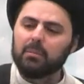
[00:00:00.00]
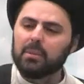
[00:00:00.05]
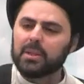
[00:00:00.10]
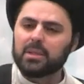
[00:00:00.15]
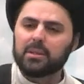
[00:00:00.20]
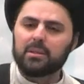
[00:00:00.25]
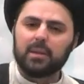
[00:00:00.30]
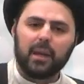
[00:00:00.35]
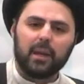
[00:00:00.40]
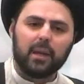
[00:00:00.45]

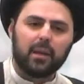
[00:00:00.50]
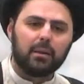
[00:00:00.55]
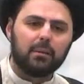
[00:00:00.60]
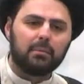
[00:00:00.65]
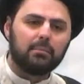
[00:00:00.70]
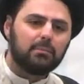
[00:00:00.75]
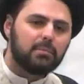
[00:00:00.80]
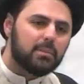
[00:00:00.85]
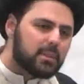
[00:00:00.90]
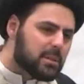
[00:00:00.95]
mistake.
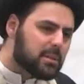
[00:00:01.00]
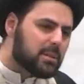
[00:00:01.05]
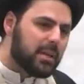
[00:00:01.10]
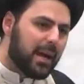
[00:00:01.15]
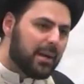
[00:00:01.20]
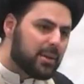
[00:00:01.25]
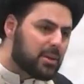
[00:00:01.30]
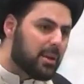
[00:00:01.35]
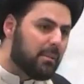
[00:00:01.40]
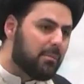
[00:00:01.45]
It's
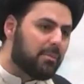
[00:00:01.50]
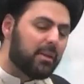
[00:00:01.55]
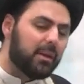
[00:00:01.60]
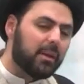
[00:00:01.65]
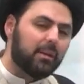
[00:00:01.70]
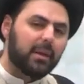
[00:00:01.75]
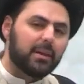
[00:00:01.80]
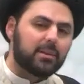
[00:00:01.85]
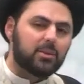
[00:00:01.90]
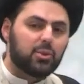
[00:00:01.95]
not
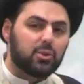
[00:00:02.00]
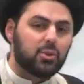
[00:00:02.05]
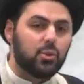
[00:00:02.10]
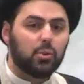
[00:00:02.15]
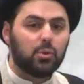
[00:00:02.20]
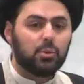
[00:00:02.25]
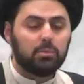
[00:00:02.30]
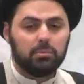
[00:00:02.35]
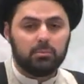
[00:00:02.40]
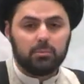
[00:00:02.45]
something that's
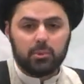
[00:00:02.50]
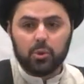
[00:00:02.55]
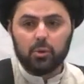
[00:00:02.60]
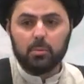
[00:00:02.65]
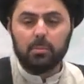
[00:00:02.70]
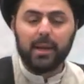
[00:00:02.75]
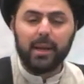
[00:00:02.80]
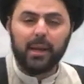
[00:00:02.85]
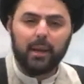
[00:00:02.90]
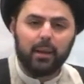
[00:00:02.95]
too
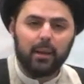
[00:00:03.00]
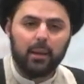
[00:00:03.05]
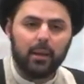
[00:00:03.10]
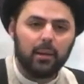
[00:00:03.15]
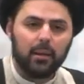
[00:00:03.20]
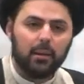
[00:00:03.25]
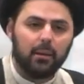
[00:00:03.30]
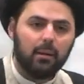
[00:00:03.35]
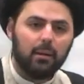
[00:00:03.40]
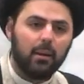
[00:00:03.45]
big.
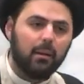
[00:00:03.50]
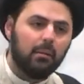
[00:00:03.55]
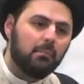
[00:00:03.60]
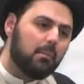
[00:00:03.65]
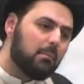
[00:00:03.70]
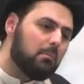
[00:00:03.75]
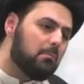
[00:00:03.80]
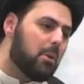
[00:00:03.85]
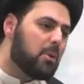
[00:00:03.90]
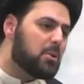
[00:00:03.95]

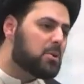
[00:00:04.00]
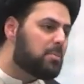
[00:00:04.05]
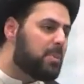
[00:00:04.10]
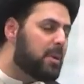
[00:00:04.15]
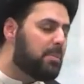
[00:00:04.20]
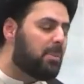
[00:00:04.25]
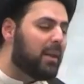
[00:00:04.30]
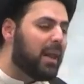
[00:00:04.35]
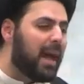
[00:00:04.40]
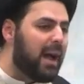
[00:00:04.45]
Most
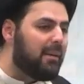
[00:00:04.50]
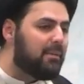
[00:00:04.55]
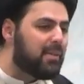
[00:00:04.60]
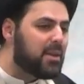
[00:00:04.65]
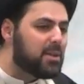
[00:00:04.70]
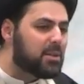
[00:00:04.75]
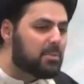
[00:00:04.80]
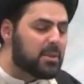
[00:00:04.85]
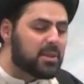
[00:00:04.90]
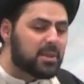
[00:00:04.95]
people have
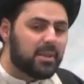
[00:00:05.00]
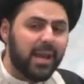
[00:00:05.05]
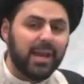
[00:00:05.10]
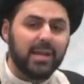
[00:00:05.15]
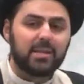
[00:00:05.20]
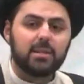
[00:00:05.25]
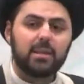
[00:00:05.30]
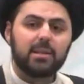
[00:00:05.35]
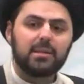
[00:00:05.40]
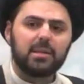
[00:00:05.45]
these
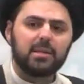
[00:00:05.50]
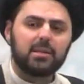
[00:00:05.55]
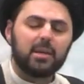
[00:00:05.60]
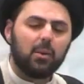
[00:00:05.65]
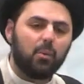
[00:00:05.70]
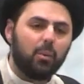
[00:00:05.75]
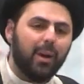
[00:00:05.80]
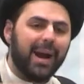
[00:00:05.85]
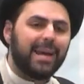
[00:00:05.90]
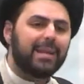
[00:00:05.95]
mistakes. This is a
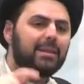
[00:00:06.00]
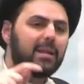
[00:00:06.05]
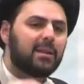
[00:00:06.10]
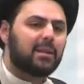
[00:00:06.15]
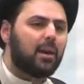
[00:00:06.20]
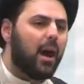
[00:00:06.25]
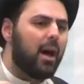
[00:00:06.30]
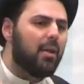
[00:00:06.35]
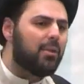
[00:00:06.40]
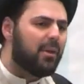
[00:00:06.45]
right that
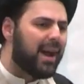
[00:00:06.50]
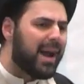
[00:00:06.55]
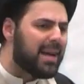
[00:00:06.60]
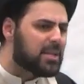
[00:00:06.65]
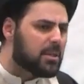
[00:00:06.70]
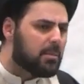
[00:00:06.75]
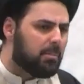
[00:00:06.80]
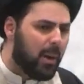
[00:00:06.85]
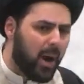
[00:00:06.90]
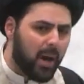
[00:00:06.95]
the other has
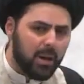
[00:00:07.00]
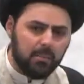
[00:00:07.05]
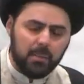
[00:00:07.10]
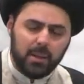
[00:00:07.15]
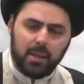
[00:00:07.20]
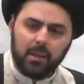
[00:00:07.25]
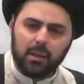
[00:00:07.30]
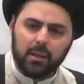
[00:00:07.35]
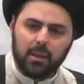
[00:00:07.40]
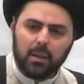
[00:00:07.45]
upon
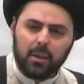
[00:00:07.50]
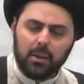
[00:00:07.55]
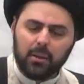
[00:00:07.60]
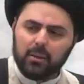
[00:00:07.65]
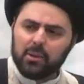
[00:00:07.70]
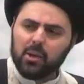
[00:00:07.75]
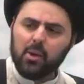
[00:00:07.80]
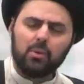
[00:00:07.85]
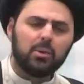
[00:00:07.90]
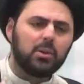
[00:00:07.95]
me.
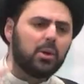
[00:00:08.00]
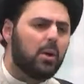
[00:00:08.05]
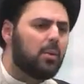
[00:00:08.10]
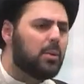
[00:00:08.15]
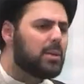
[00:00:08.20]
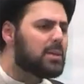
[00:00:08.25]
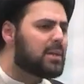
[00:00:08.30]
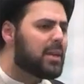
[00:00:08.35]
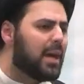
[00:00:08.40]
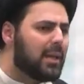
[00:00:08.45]
Don't go
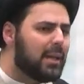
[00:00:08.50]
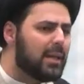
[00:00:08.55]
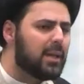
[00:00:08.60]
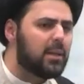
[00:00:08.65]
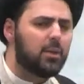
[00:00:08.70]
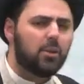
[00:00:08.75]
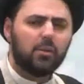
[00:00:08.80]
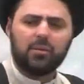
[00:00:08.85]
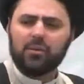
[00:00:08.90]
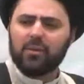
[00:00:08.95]
and telling
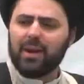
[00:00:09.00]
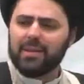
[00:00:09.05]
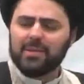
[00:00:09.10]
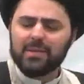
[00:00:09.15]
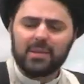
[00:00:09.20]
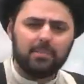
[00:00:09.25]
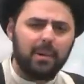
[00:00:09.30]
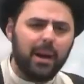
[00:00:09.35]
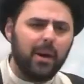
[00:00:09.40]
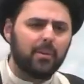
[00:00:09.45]
your friends
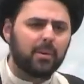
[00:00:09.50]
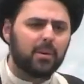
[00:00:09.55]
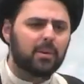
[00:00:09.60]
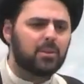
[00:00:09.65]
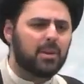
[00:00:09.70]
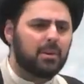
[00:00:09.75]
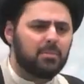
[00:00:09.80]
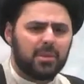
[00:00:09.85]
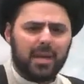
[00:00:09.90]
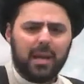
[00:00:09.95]
about it.
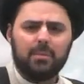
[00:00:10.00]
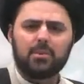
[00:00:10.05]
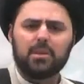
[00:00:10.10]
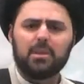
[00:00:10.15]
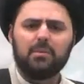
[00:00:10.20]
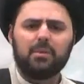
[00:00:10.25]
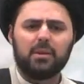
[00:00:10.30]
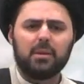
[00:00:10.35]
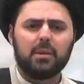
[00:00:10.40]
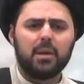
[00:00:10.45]
Sometimes
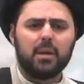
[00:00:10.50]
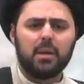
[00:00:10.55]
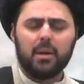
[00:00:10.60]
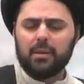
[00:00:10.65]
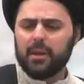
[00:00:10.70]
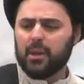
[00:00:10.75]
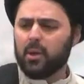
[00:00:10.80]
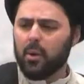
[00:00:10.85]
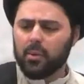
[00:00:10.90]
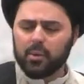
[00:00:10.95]
even
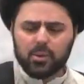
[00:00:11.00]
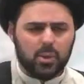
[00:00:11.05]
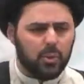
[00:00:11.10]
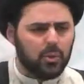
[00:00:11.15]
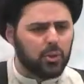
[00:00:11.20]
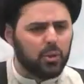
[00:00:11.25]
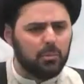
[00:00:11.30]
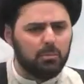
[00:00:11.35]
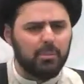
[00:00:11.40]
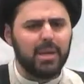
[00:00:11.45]
they go to
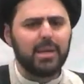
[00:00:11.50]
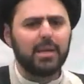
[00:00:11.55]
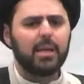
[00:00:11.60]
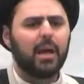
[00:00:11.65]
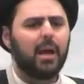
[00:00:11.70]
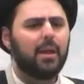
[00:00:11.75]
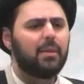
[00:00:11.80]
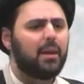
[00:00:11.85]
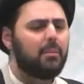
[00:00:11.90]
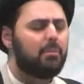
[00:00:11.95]
social media
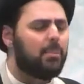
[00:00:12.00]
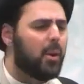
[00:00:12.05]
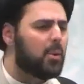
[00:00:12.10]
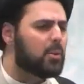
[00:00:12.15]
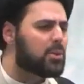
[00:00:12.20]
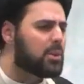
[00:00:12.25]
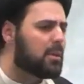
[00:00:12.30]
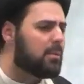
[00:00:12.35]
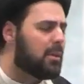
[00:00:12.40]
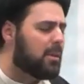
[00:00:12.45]
and they
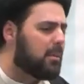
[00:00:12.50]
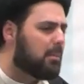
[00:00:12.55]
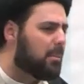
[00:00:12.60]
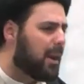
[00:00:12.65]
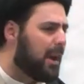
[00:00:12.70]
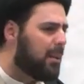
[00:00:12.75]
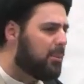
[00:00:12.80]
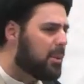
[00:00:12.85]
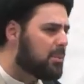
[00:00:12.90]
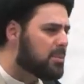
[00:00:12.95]
post some of the
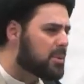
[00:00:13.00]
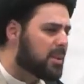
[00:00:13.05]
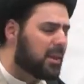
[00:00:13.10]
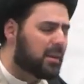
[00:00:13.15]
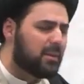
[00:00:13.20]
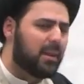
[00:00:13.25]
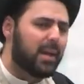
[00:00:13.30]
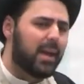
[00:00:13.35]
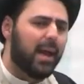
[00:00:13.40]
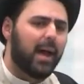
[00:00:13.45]
problems
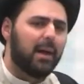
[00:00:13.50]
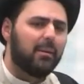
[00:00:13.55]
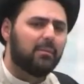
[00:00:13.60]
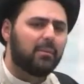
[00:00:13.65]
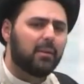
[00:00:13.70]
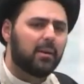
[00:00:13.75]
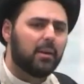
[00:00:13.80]
that they have.